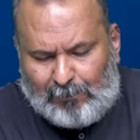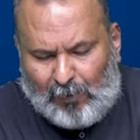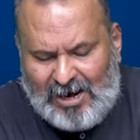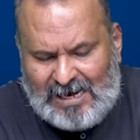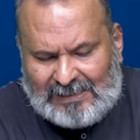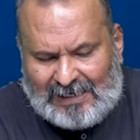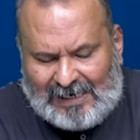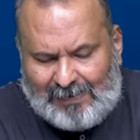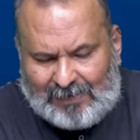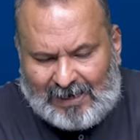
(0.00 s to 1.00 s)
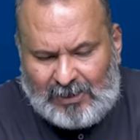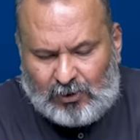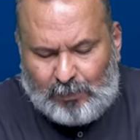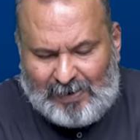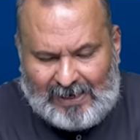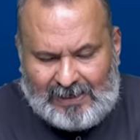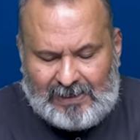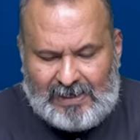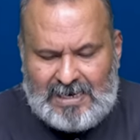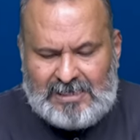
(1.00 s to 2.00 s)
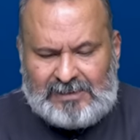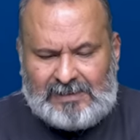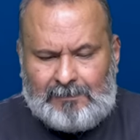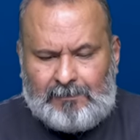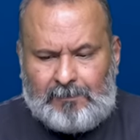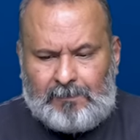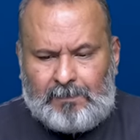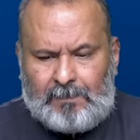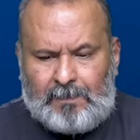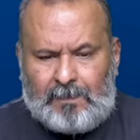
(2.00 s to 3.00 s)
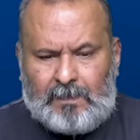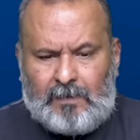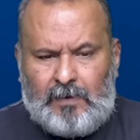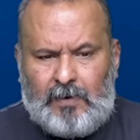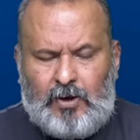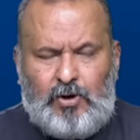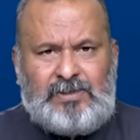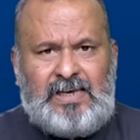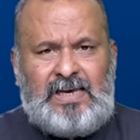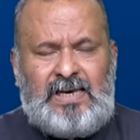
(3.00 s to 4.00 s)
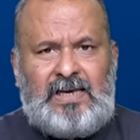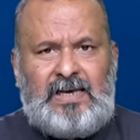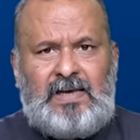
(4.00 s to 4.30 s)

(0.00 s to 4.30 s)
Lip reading: point that I am trying to make is, you see,